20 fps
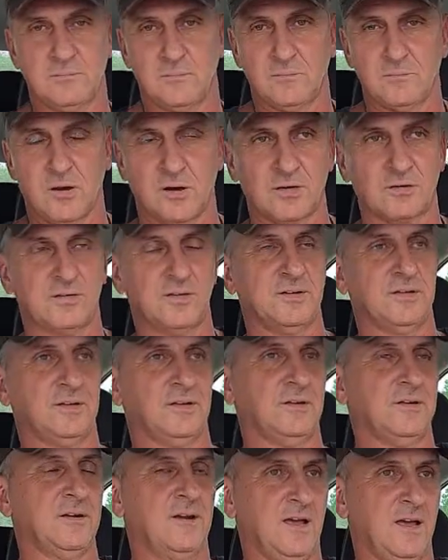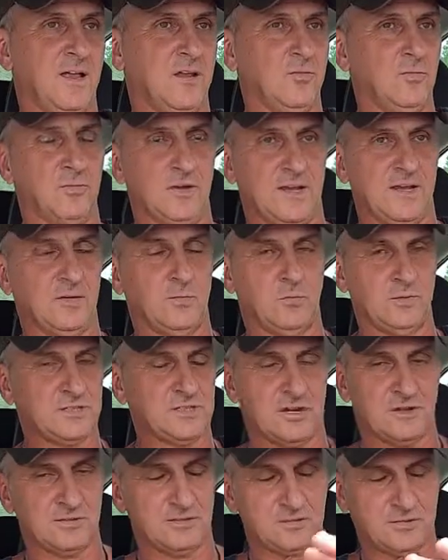Markland, and Helluland,
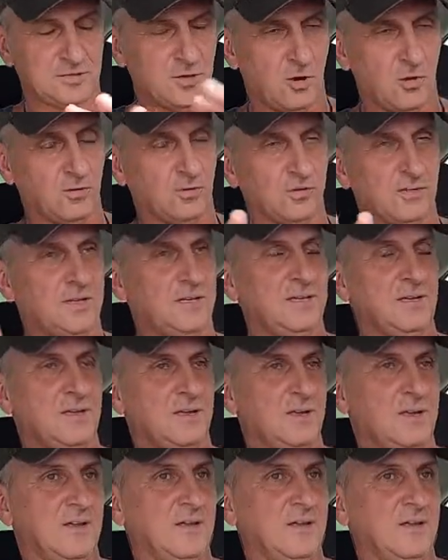which are totally